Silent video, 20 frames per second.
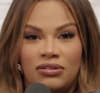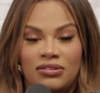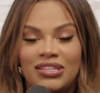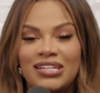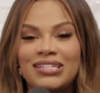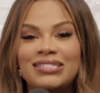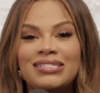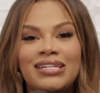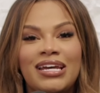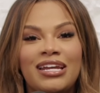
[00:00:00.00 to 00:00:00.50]

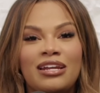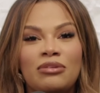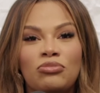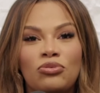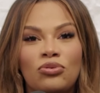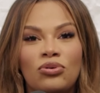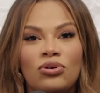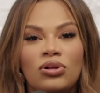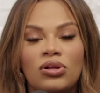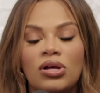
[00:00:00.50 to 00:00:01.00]
This dating
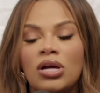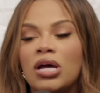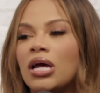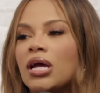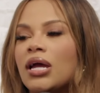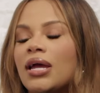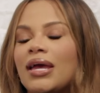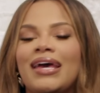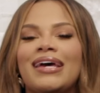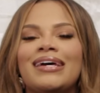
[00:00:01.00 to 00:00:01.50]
pool
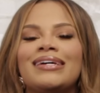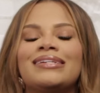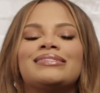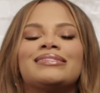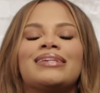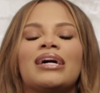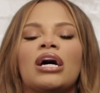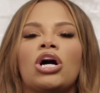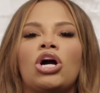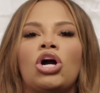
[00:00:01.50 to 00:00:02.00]
is
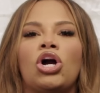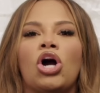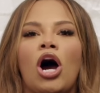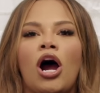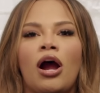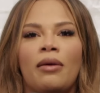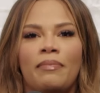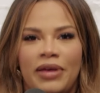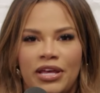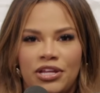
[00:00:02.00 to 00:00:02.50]

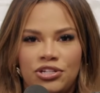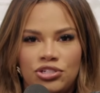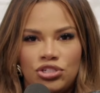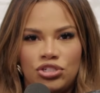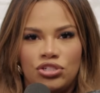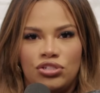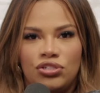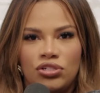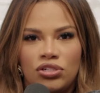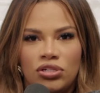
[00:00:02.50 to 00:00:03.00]

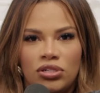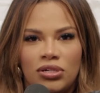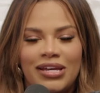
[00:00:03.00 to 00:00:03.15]
garbage.